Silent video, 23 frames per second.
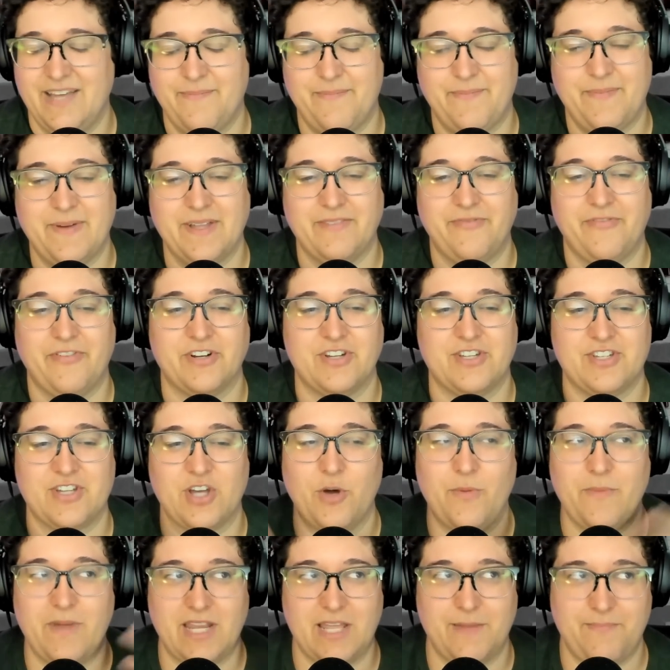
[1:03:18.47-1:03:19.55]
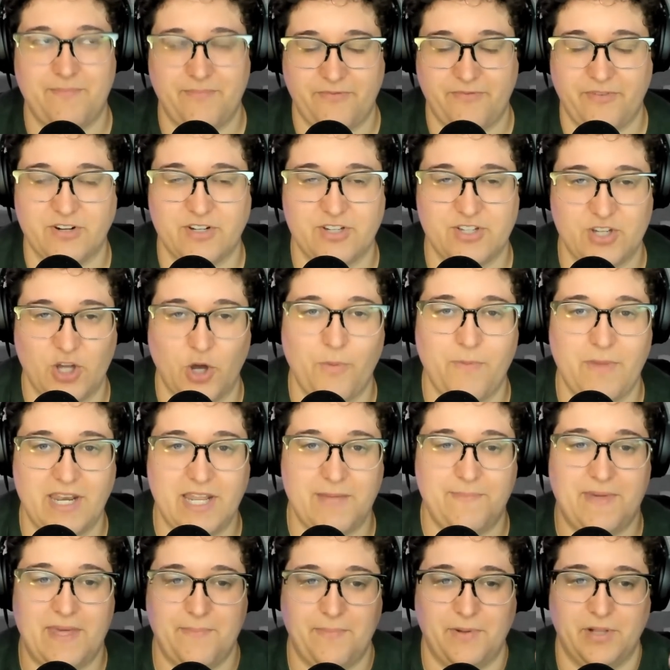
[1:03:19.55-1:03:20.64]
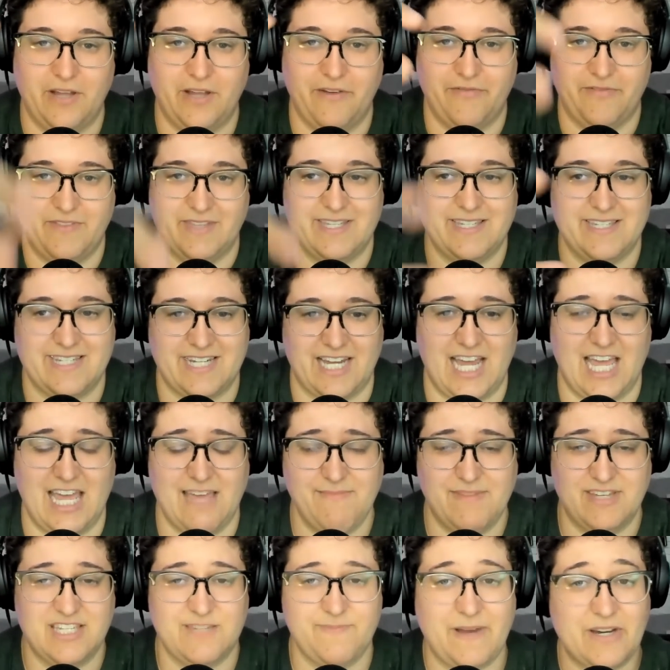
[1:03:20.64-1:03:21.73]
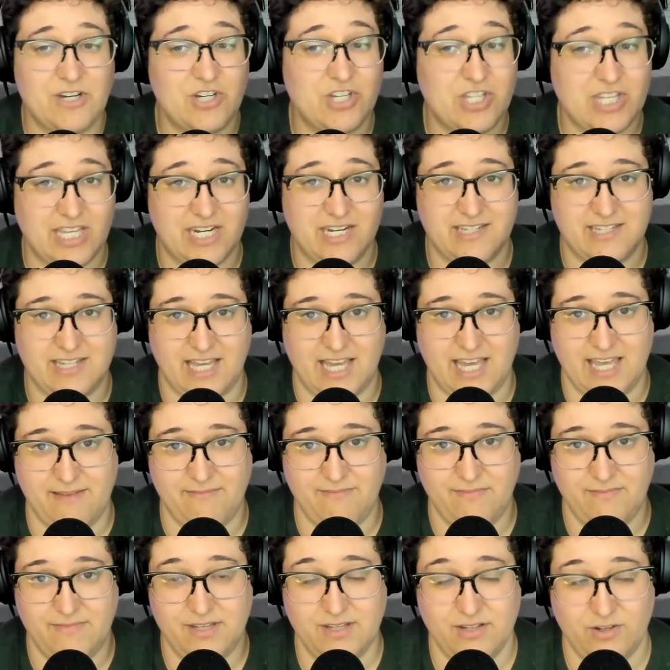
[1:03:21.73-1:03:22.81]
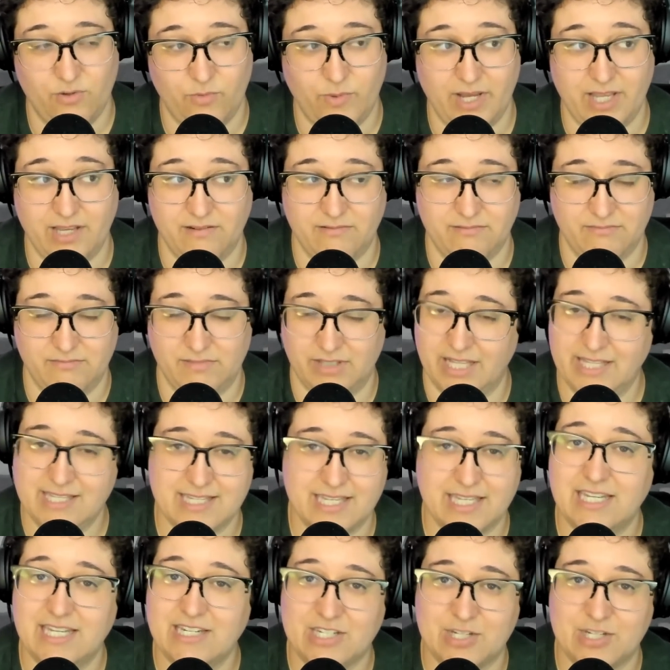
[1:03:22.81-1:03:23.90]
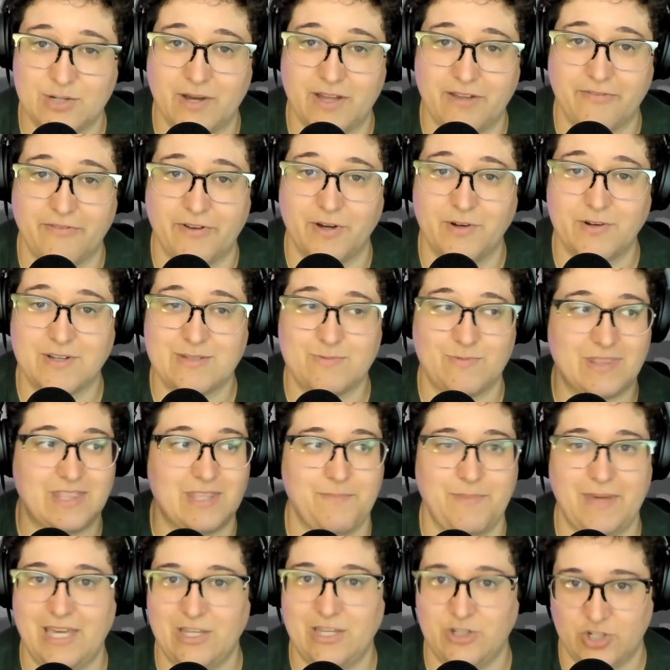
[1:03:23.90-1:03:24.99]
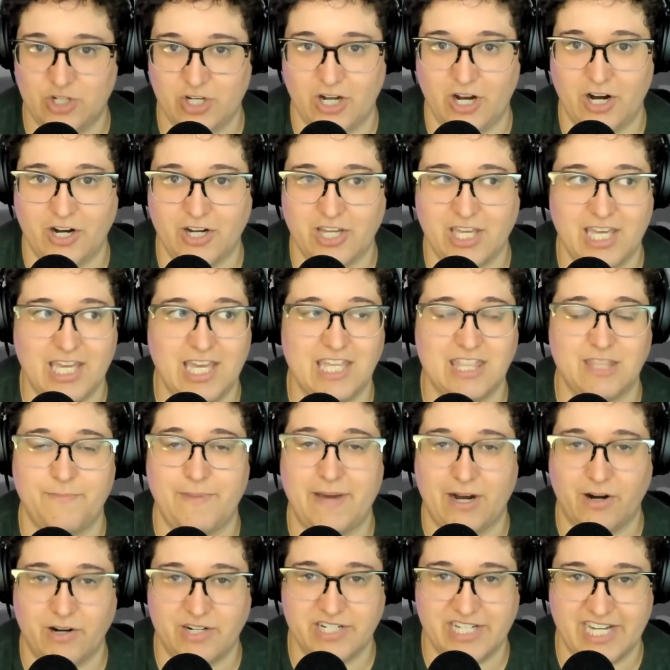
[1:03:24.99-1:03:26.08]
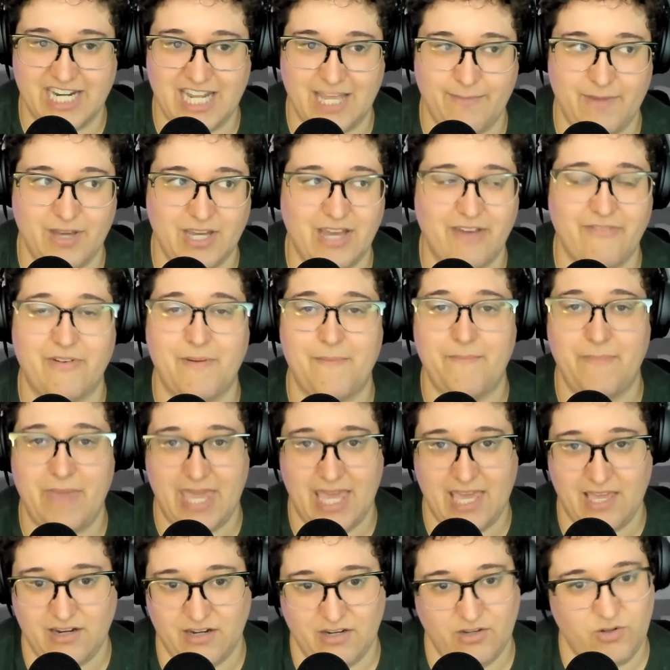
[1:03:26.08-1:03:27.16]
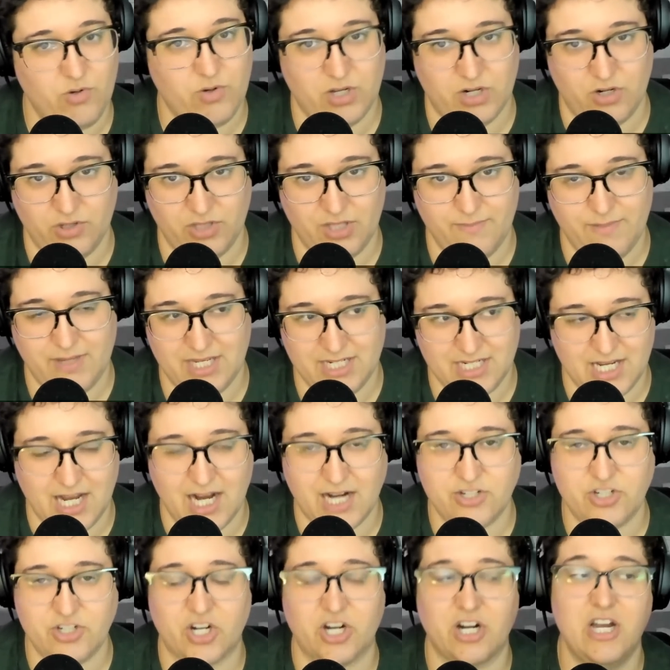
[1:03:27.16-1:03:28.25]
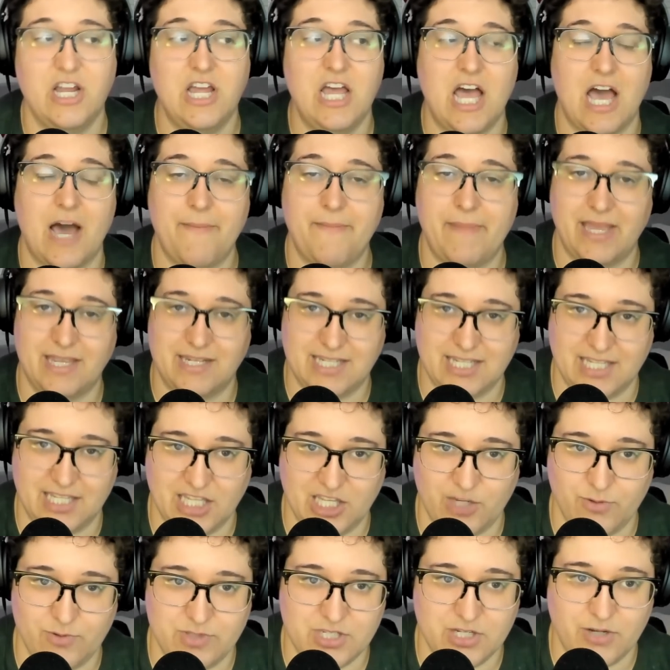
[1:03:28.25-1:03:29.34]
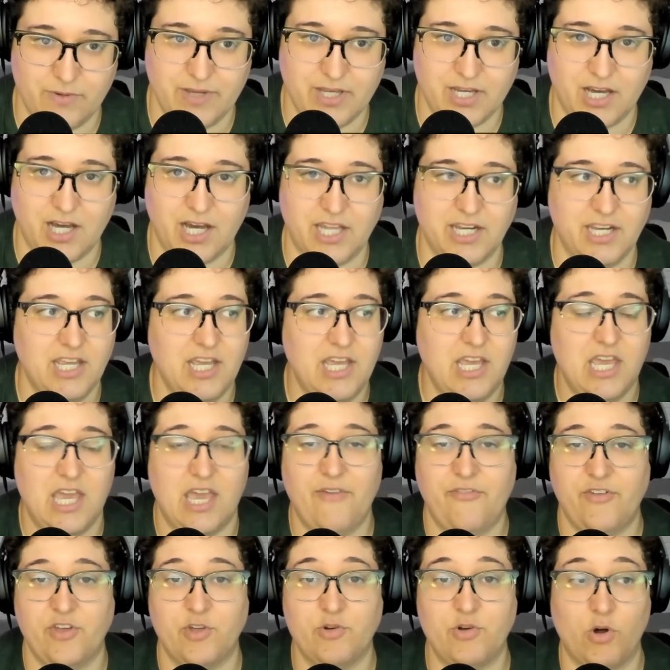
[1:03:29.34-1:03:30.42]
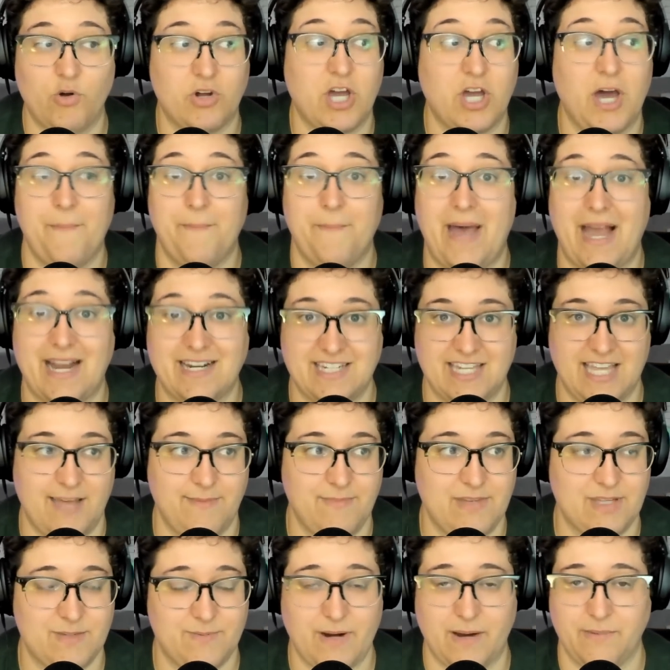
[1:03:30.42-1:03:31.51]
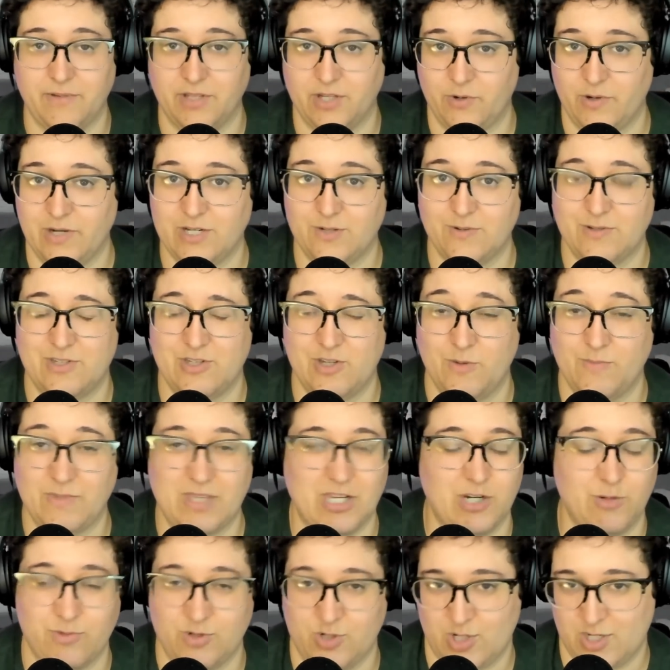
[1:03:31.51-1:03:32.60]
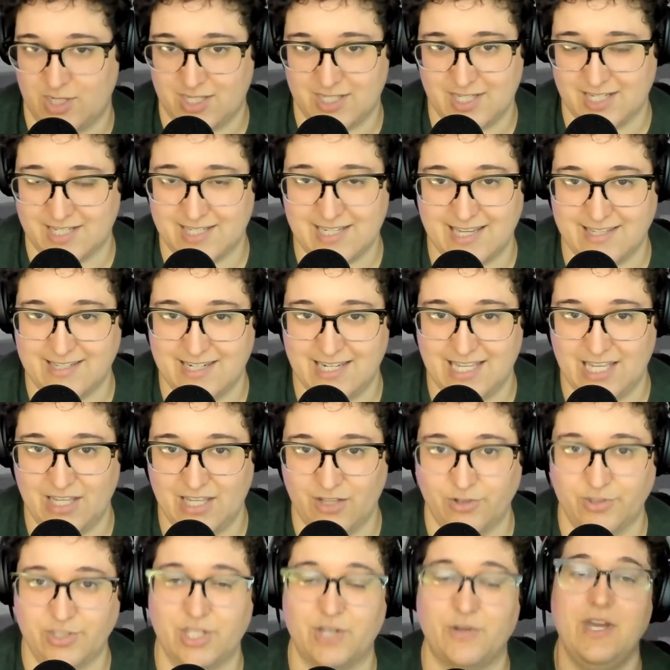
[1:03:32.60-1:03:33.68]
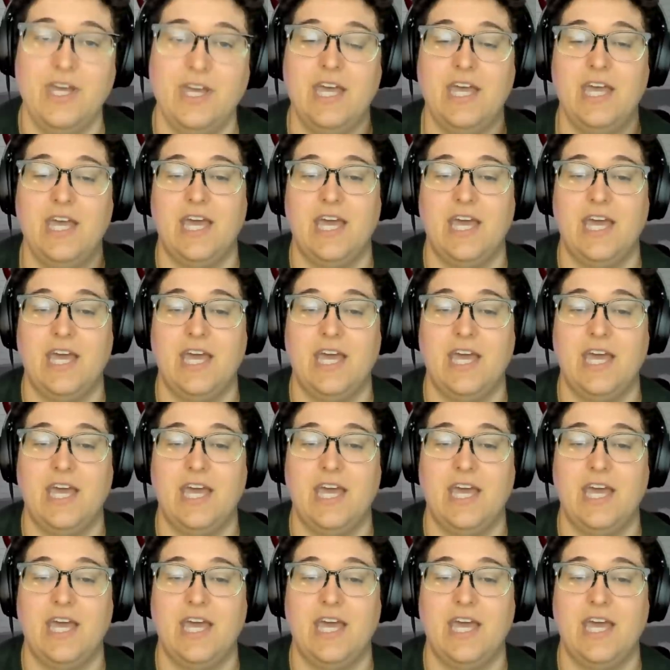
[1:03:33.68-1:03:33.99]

It, but for so many for so many people of this time, especially in a time when, let's get into it, folks, with the patriarchy and the power dynamic of a man who can only be a doctor, a man telling you what's going on. If you don't come back to him, he's probably going to assume that it was just a success and he healed you.